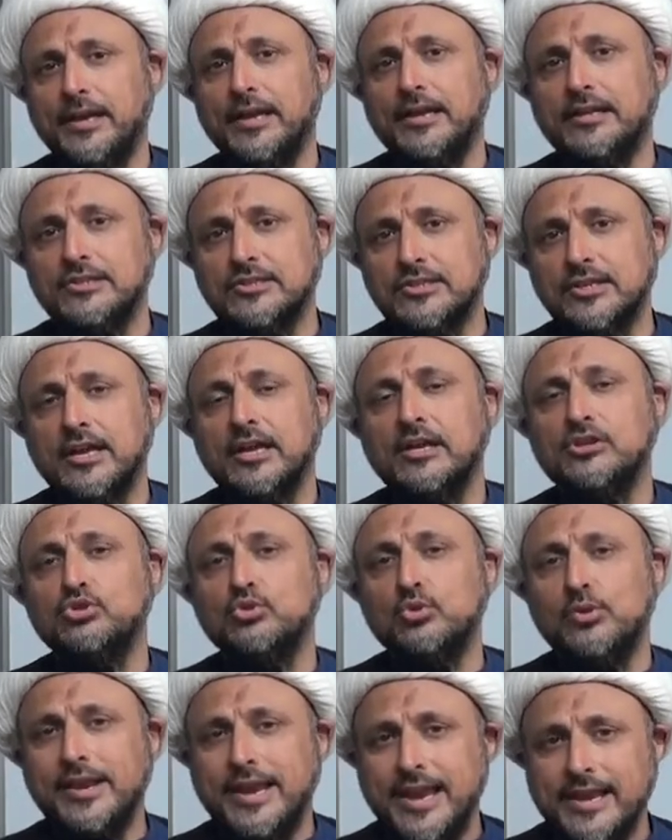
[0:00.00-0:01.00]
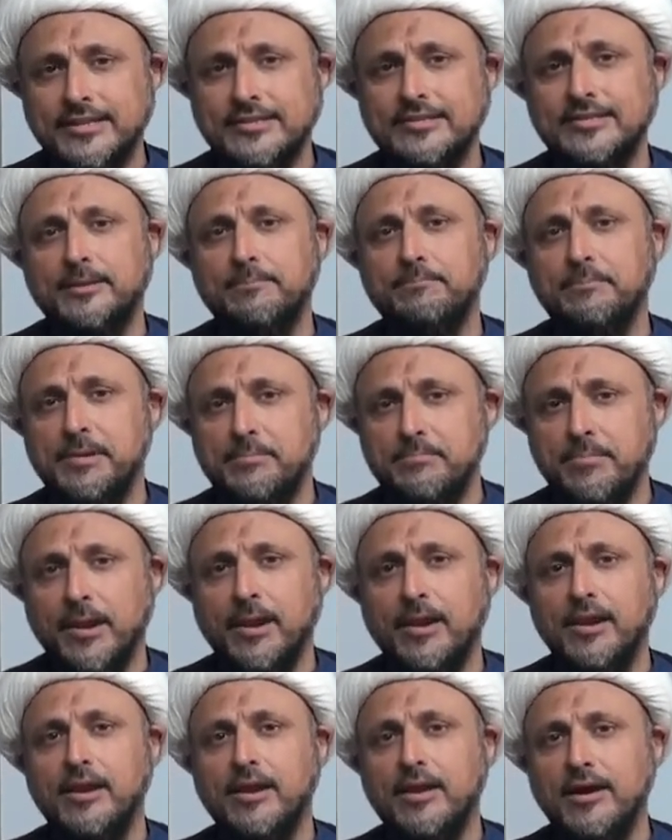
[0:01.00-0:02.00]
is to let the
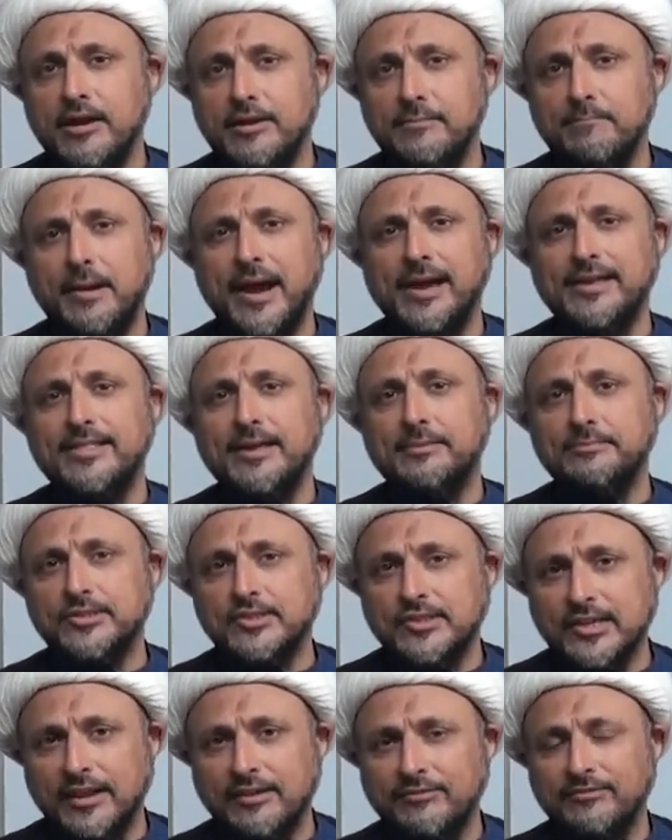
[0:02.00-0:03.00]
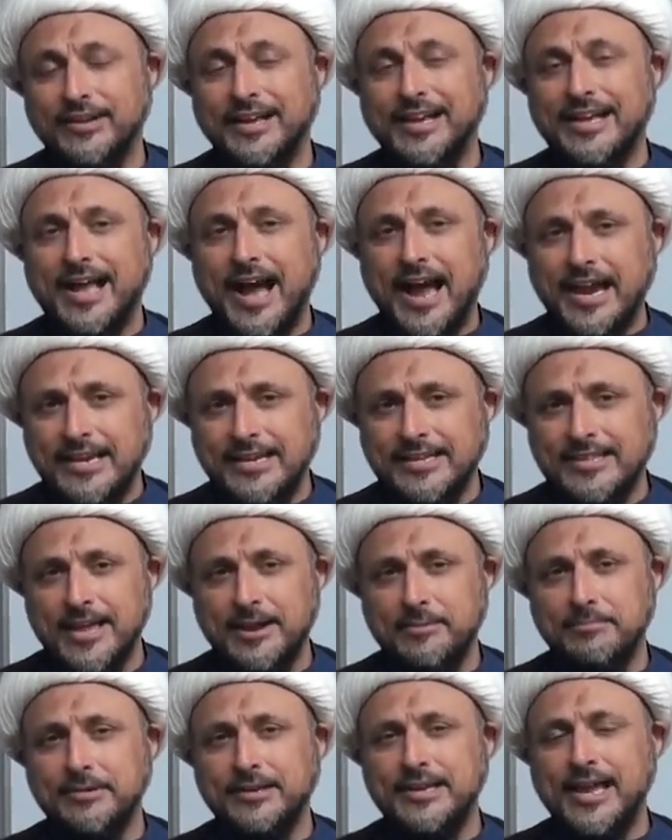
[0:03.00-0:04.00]
people learn by themselves, guide
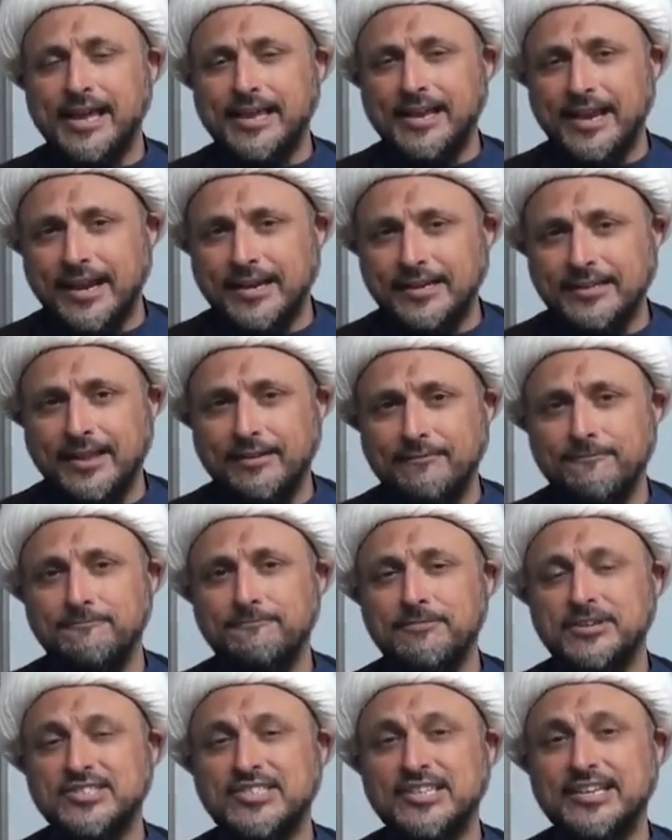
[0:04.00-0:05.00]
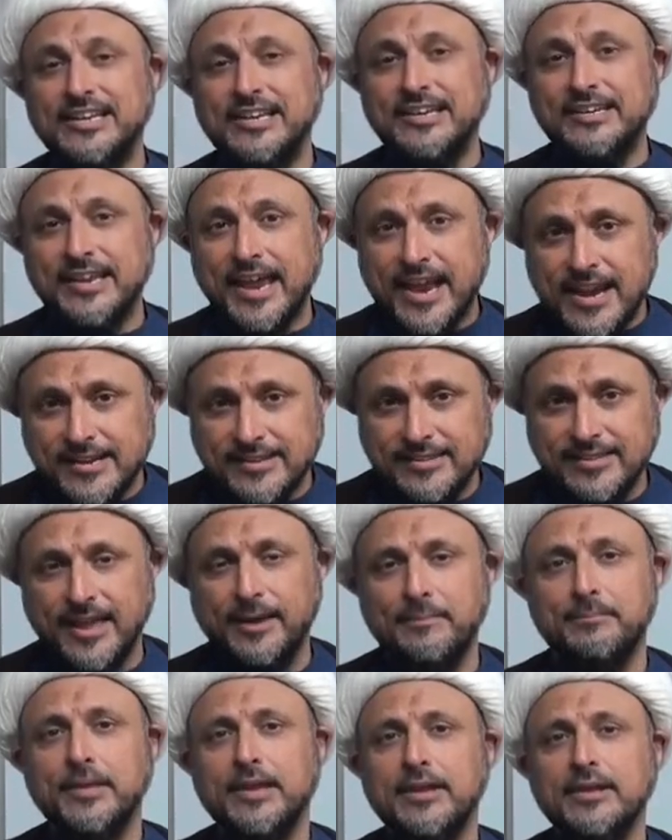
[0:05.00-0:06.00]
them, direct them, facilitate
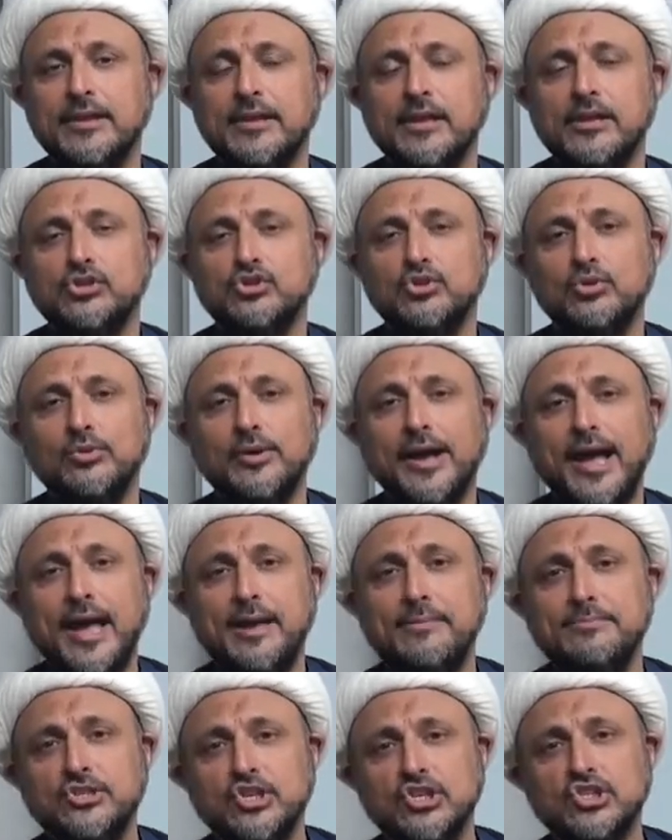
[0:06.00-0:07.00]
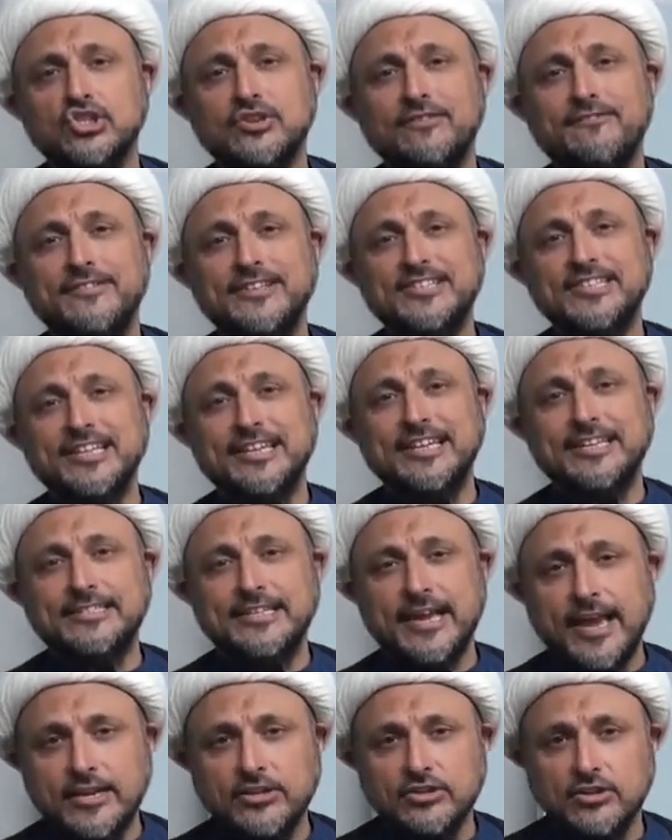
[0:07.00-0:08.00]
them. So I'm just a
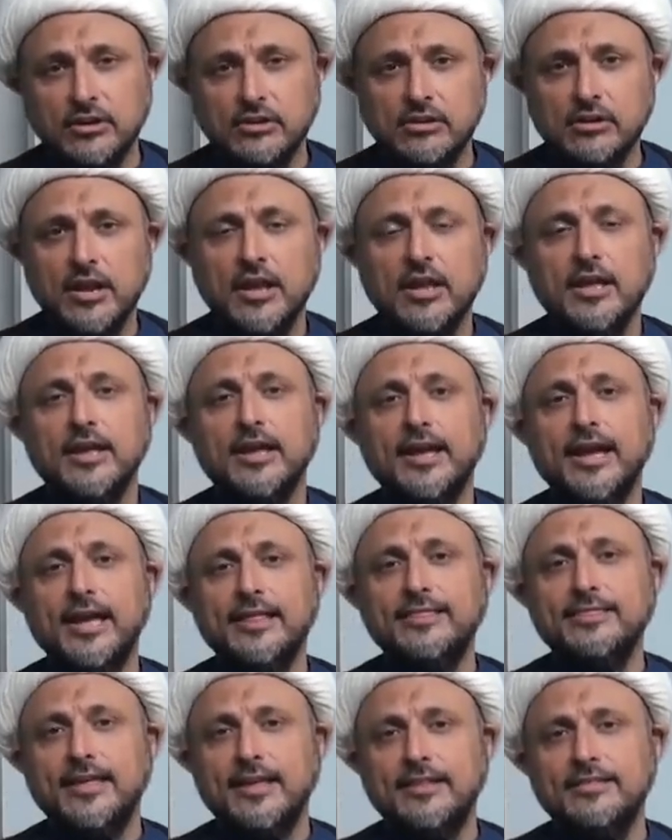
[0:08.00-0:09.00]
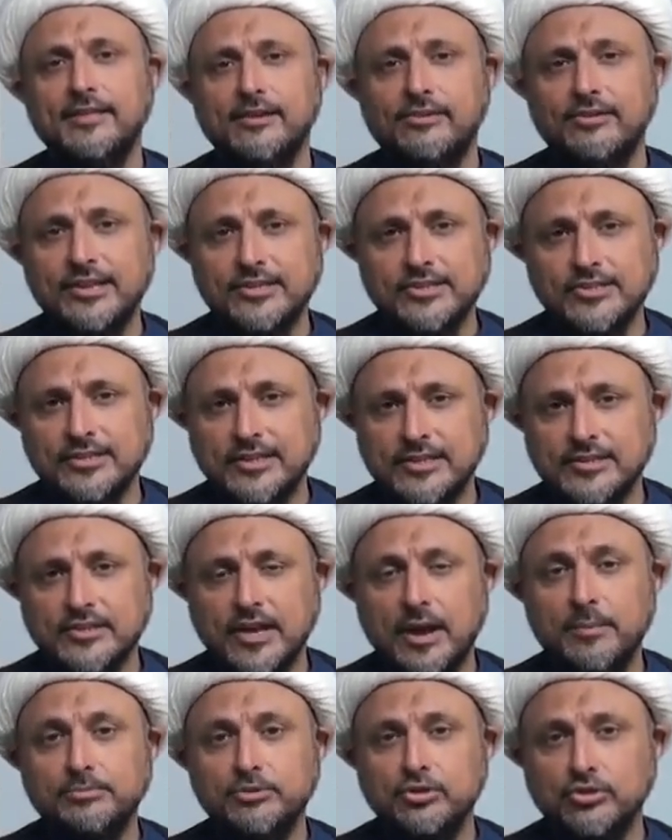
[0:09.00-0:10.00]
facilitator, and then the rest is
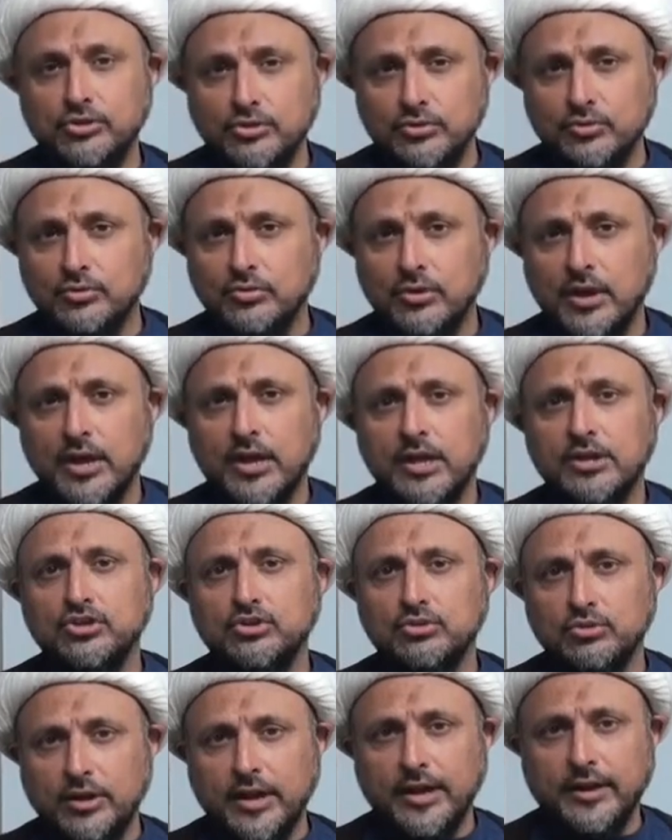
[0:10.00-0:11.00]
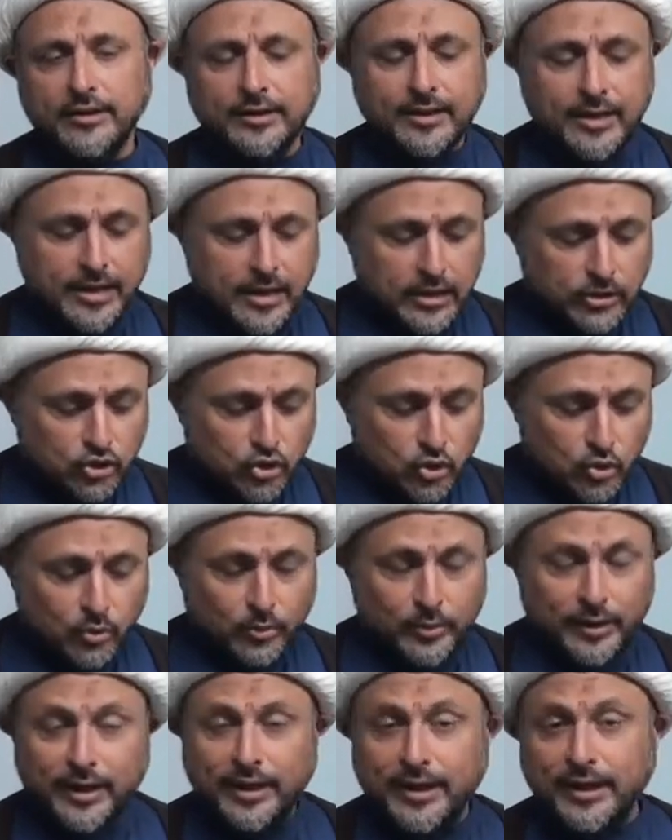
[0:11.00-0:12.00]
up to you to learn.
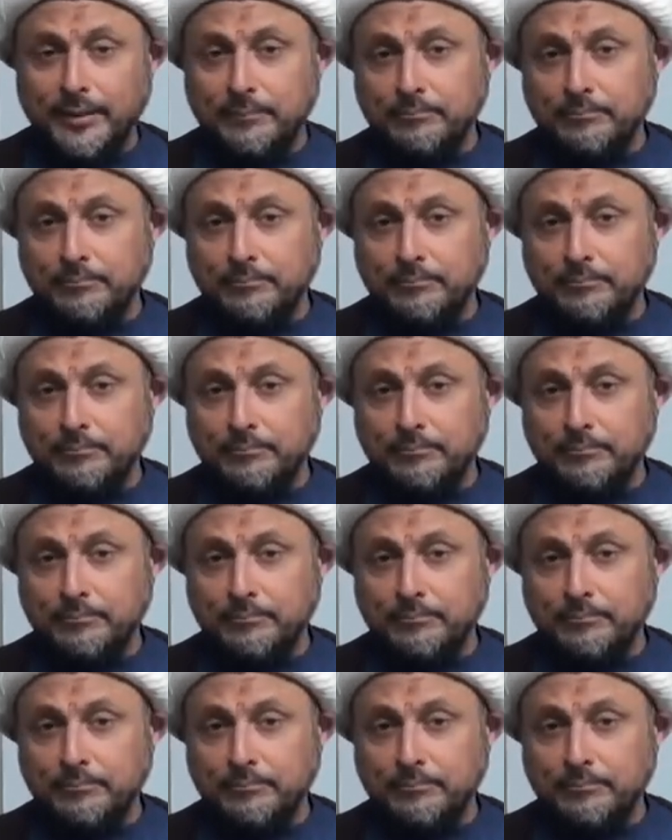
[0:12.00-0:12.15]
So